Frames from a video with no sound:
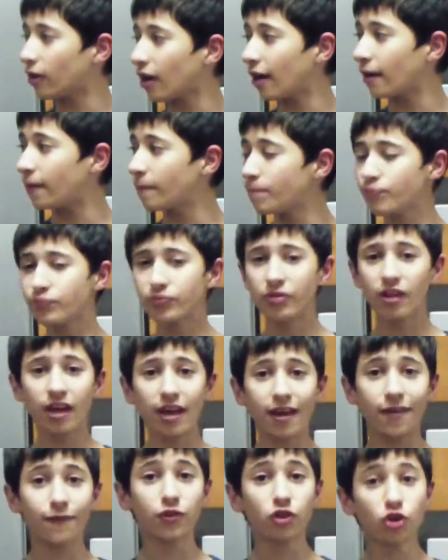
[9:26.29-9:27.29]
Like,
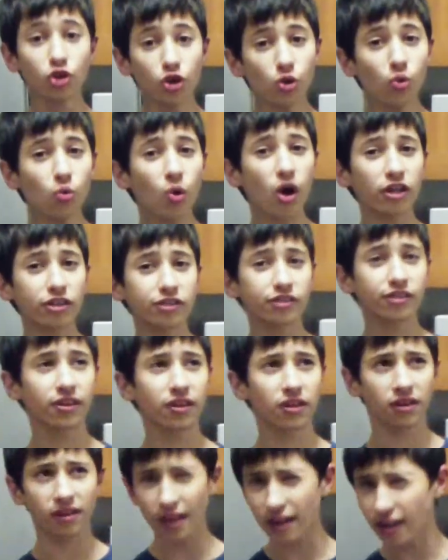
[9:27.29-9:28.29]
if you watch
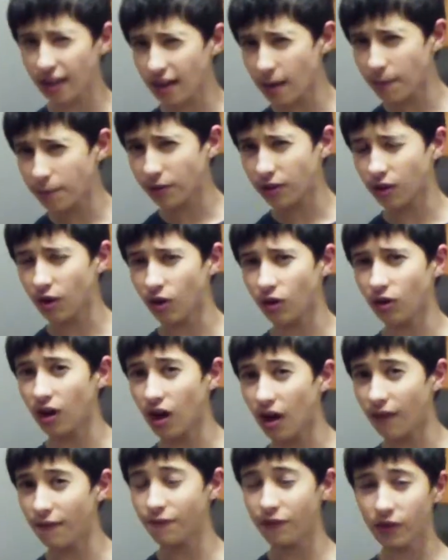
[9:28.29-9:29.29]
the second episode
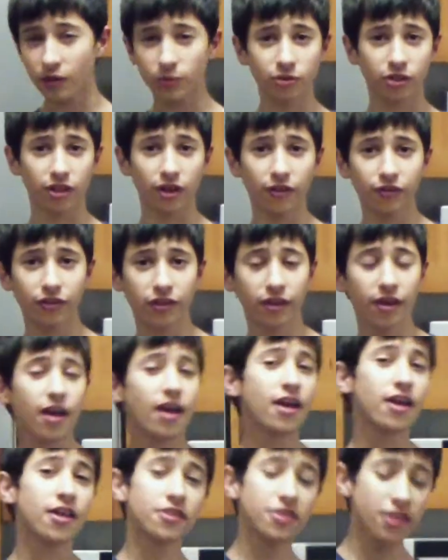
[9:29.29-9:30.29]
of Film Shift,
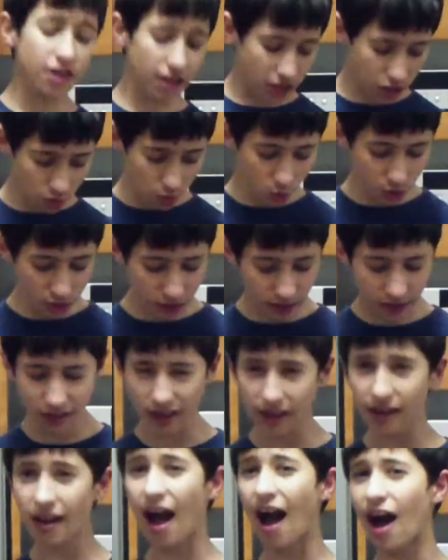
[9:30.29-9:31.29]
then you would
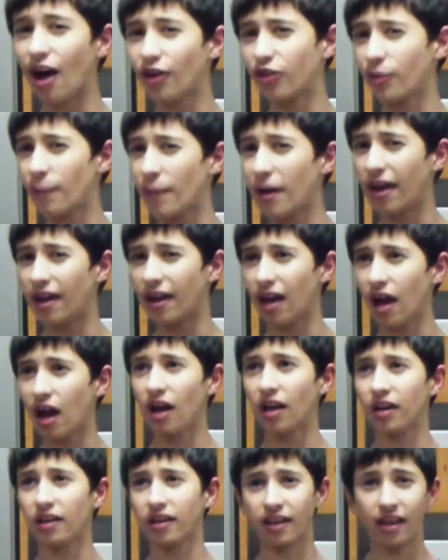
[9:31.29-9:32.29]
see how to make
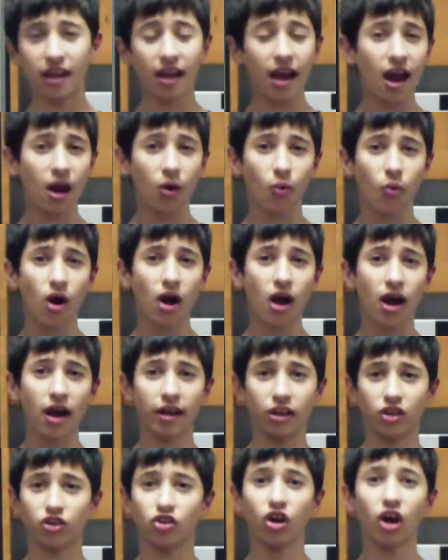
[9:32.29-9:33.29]
a
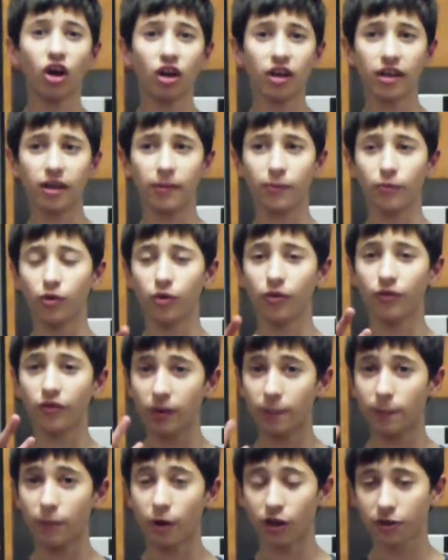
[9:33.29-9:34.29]
DIY dolly move
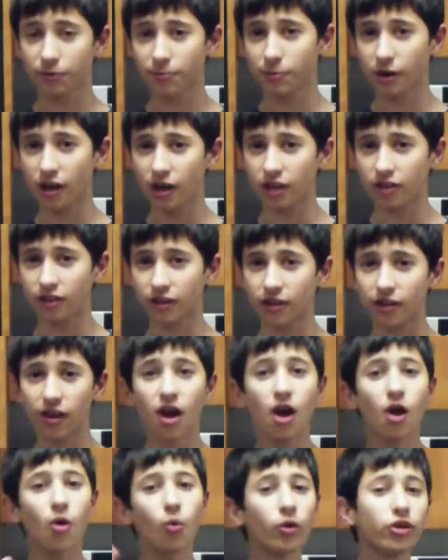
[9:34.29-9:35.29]
in post-production.
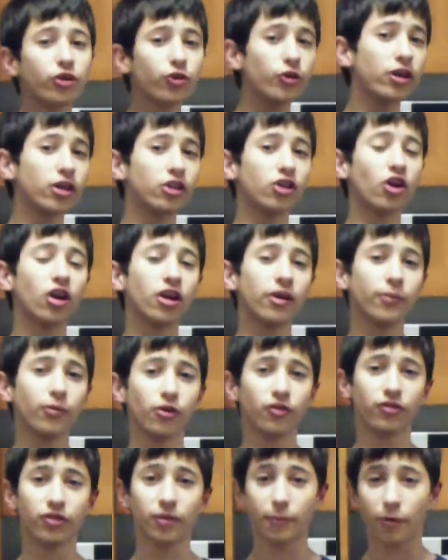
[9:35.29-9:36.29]
We're doing dolly
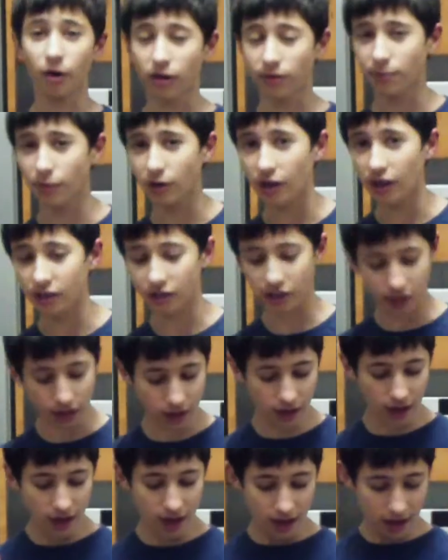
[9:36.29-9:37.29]
moves in post-production
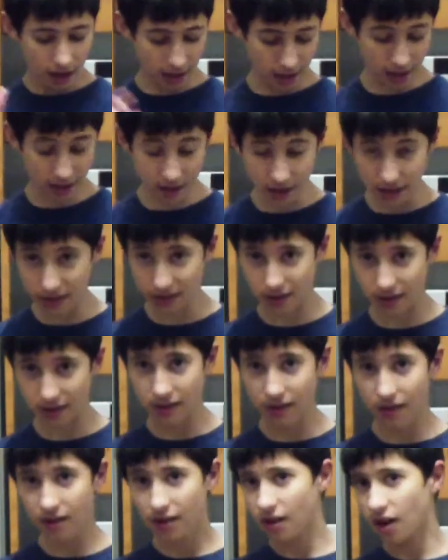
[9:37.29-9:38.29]
in this
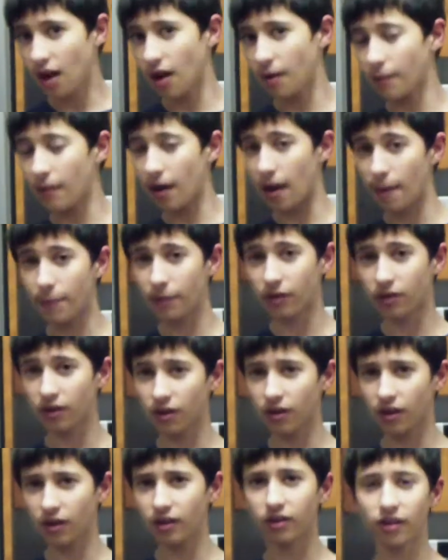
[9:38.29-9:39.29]
um,
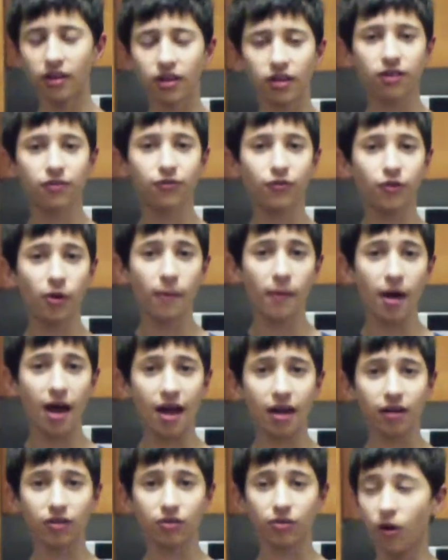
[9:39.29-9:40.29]
episode, in this film
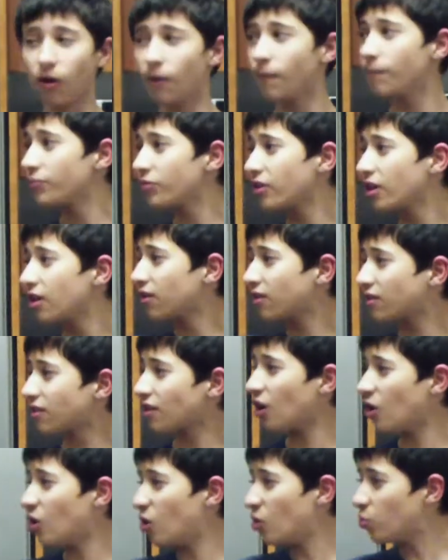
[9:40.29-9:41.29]
as well.
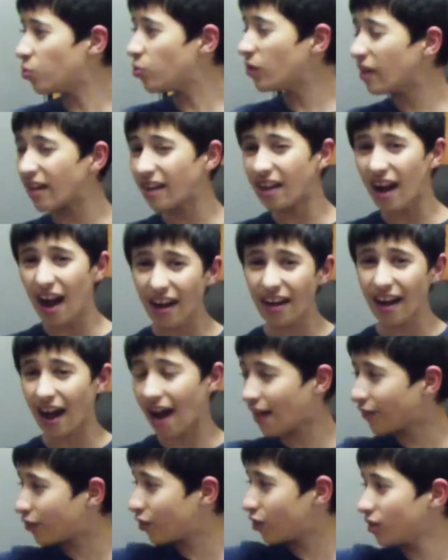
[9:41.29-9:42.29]
So we kind of
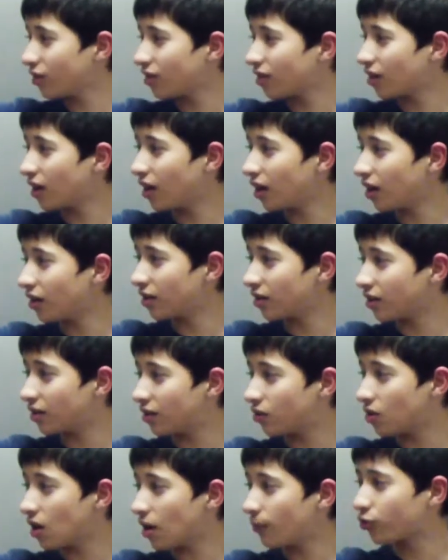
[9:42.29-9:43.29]
have to use the
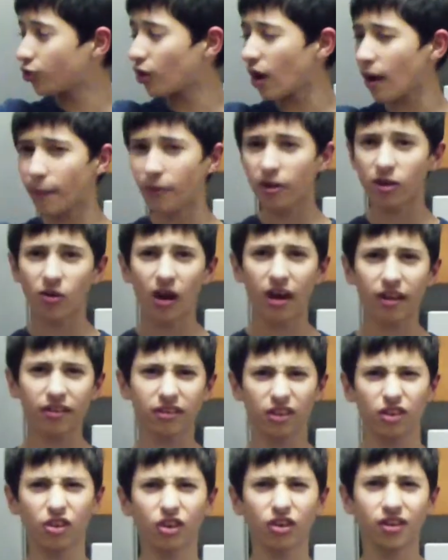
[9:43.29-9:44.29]
um, tripod or else
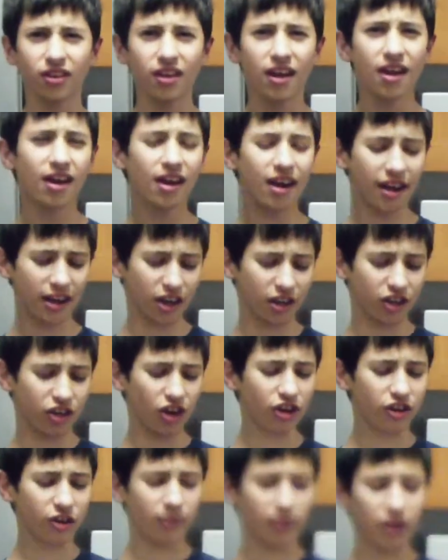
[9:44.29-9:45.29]
it looks like a
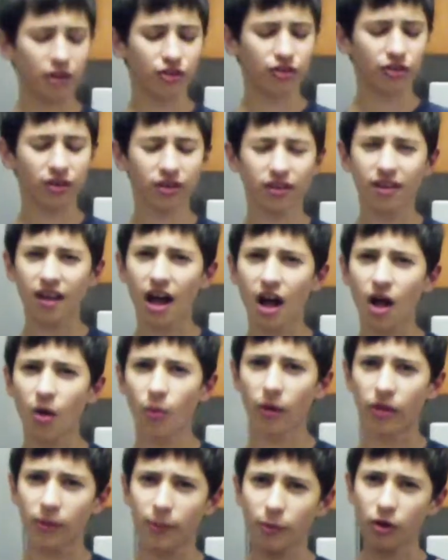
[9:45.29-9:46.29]
documentary style
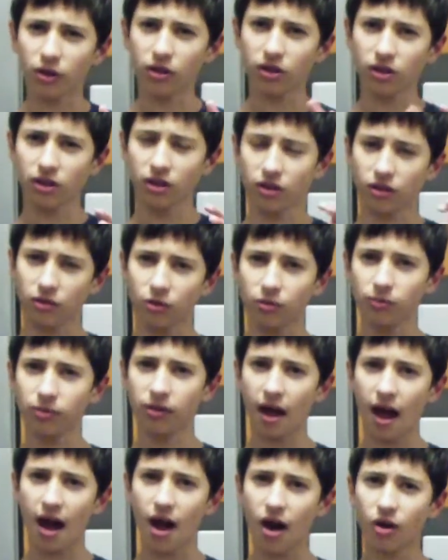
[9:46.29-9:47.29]
where the person zooms
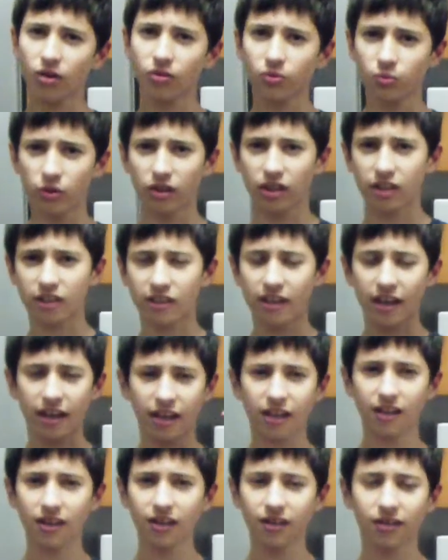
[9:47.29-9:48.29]
out with the
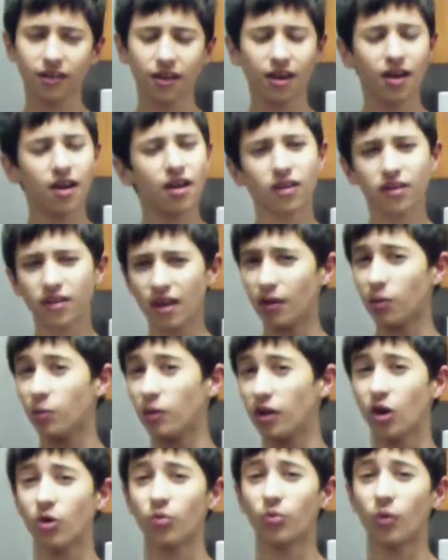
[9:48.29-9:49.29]
shakiness. And we
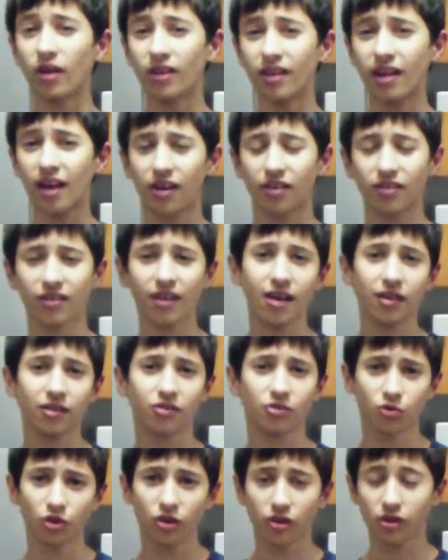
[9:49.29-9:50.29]
don't want that because
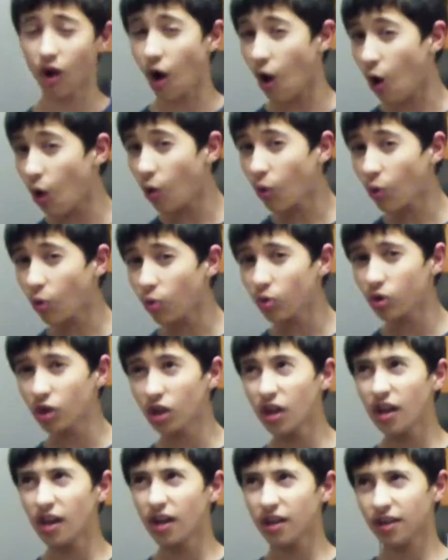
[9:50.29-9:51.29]
that ruins the whole
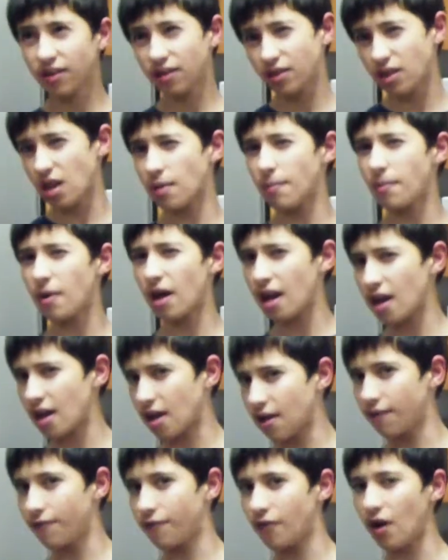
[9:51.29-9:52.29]
cinematic
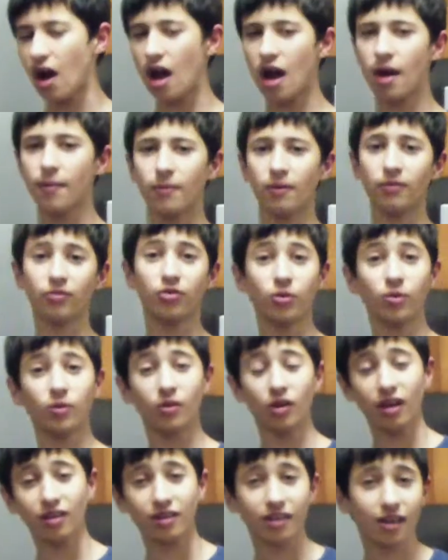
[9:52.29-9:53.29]
vibe if you
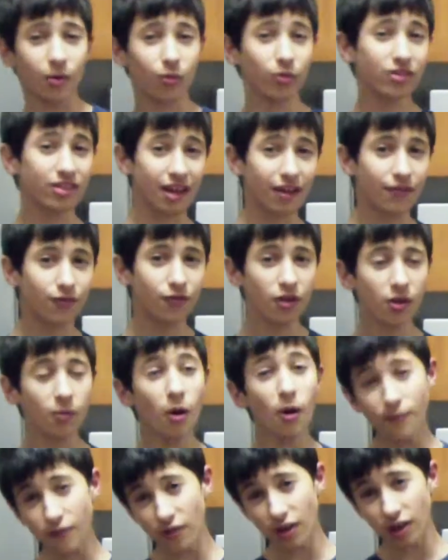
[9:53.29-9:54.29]
got that with that film.
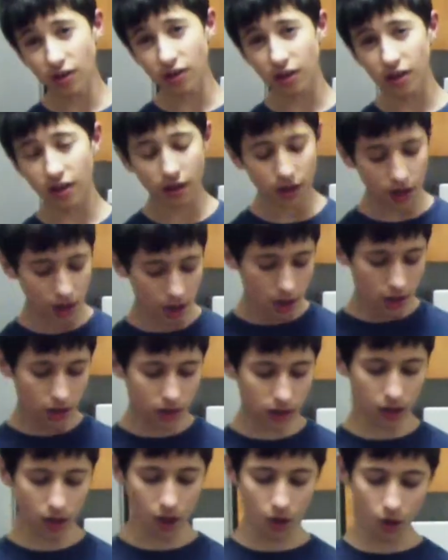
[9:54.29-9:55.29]
Hopefully you did.
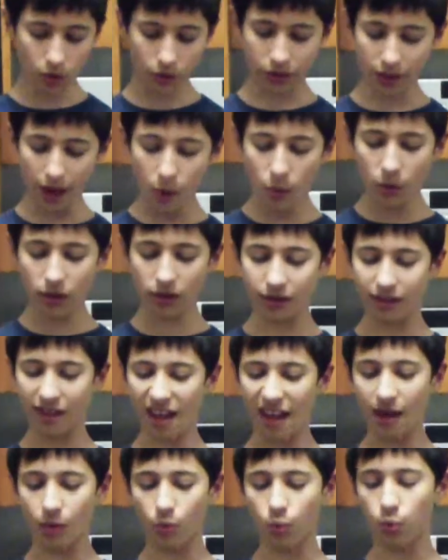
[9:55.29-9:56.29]
So that was
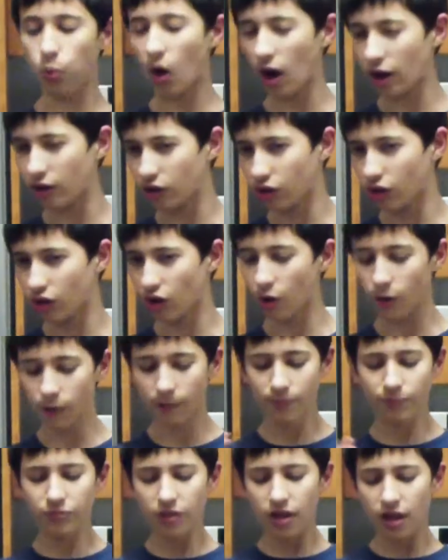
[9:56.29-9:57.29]
day one though.
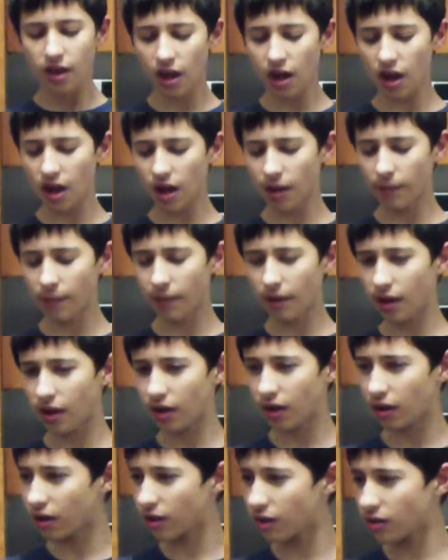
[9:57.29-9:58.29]
Um,
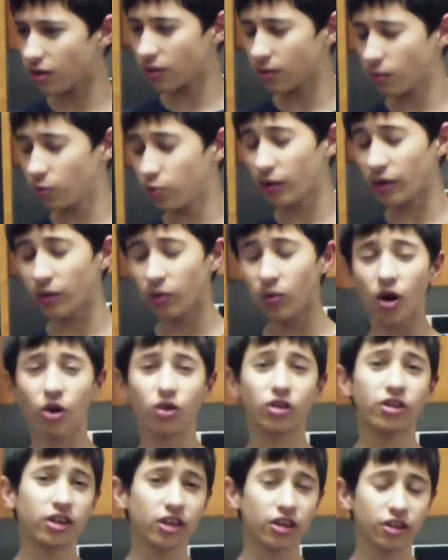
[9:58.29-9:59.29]
we were
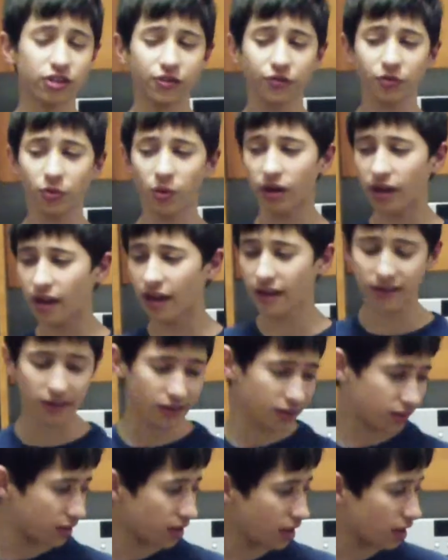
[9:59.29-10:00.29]
only going to shoot for one day as I
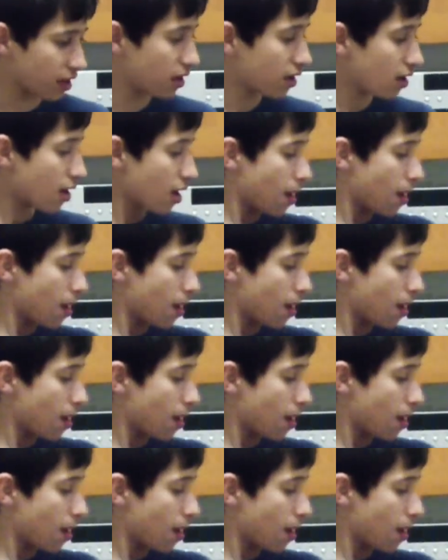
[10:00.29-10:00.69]
said.